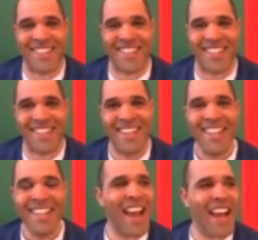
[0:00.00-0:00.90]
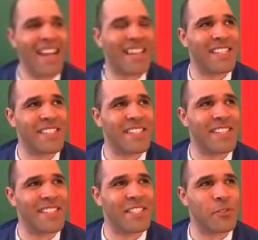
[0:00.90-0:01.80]
sure. Yeah, it's a,
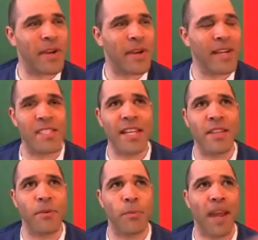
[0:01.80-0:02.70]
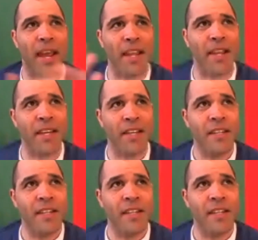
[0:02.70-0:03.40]
it's a strange thing, the way